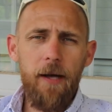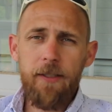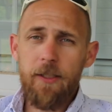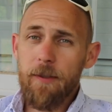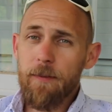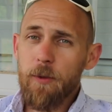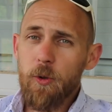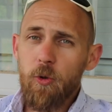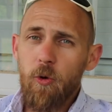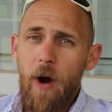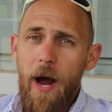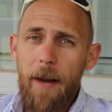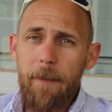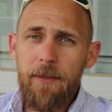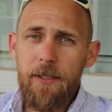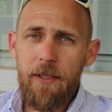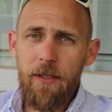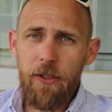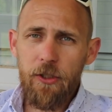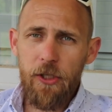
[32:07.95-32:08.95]

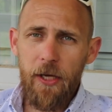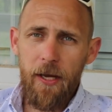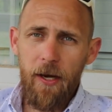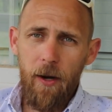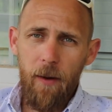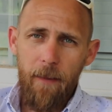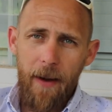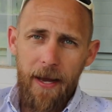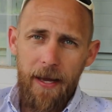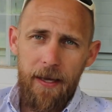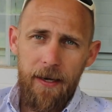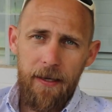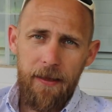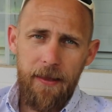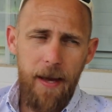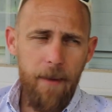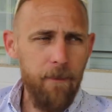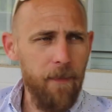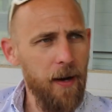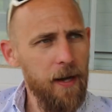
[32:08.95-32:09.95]
subscribe to the channel by hitting
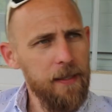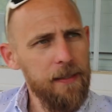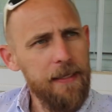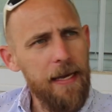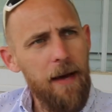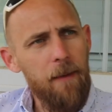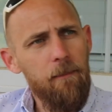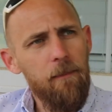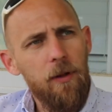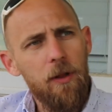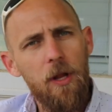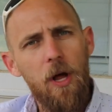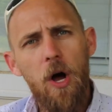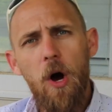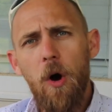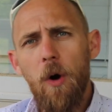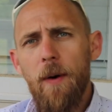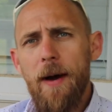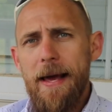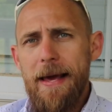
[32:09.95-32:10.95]
that button down
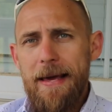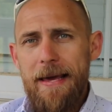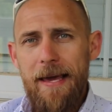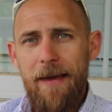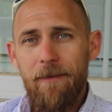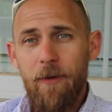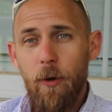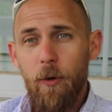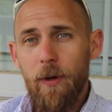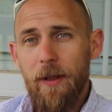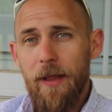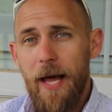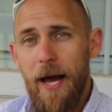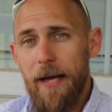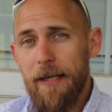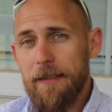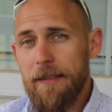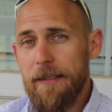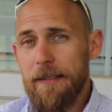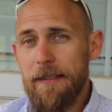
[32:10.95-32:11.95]
below if you would
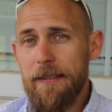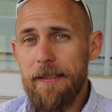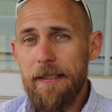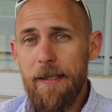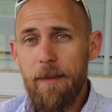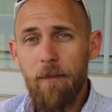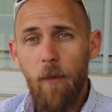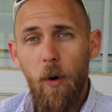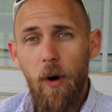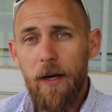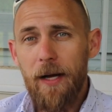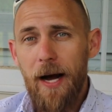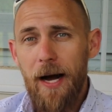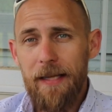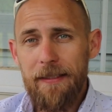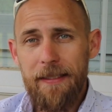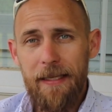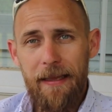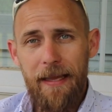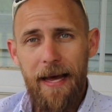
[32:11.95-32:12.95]
like to see more
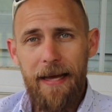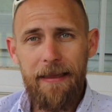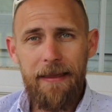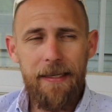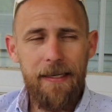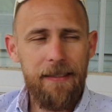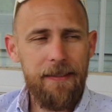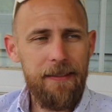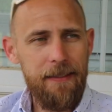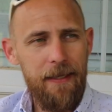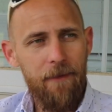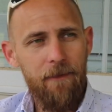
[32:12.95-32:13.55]
content like this.